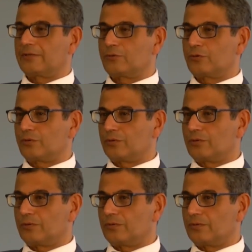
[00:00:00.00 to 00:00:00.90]

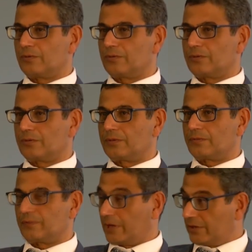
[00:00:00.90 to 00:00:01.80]
to
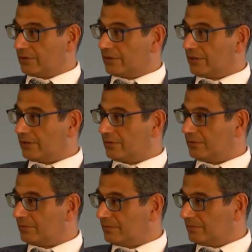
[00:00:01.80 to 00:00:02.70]
flourish and
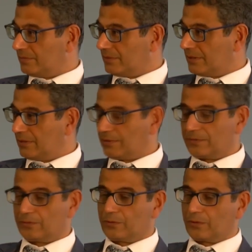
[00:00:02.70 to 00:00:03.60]

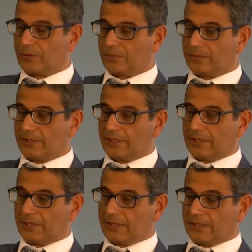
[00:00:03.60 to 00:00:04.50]
to grow.
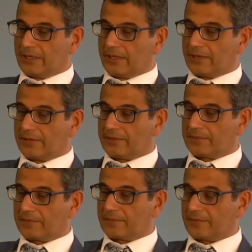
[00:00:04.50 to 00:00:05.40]

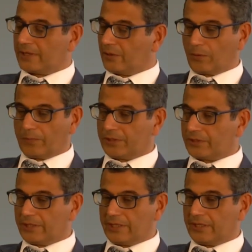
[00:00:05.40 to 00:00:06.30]
There are
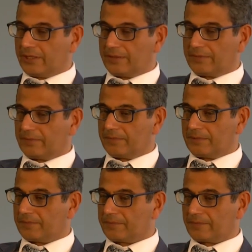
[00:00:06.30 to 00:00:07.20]
obviously
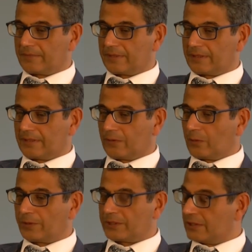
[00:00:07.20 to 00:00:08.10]

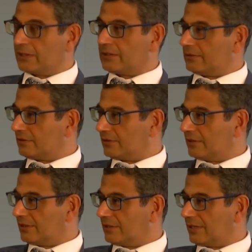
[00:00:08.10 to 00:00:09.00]
always hurdles
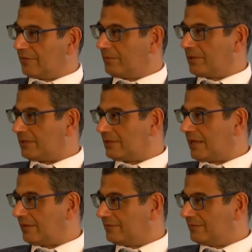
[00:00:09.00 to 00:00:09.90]
in everybody's
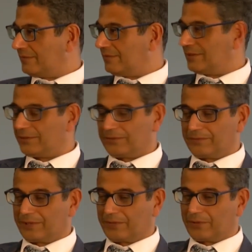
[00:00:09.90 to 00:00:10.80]
life,
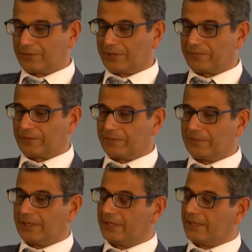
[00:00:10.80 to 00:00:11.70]
wherever you come from,
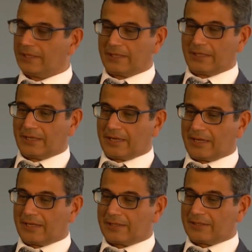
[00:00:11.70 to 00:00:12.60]

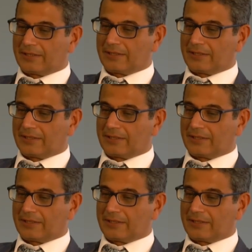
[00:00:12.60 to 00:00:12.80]
and